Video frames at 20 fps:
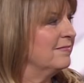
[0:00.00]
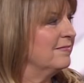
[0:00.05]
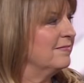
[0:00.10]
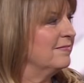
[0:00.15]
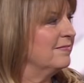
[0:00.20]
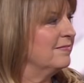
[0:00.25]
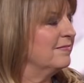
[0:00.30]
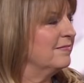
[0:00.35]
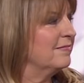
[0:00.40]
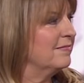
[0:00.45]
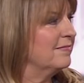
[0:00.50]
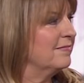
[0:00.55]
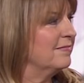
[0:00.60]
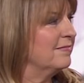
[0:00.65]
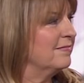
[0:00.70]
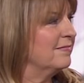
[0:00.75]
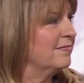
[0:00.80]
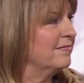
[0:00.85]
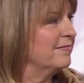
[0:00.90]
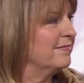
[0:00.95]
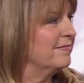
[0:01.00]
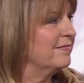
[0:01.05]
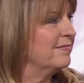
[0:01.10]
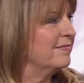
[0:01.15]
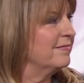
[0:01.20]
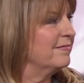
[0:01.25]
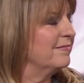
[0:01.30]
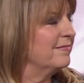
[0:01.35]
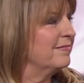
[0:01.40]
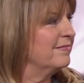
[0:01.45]

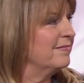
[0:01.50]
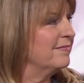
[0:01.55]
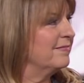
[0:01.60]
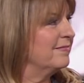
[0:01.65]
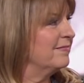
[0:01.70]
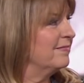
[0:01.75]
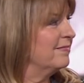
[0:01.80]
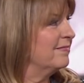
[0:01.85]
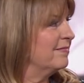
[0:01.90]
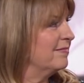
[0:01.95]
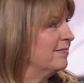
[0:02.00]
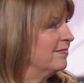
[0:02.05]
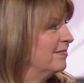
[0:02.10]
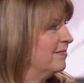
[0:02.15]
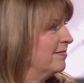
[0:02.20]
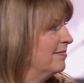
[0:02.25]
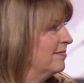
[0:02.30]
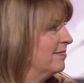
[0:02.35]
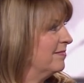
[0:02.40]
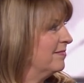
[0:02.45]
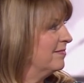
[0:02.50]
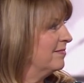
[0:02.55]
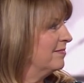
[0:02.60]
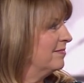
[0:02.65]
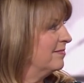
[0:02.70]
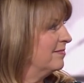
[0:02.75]
(not speaking)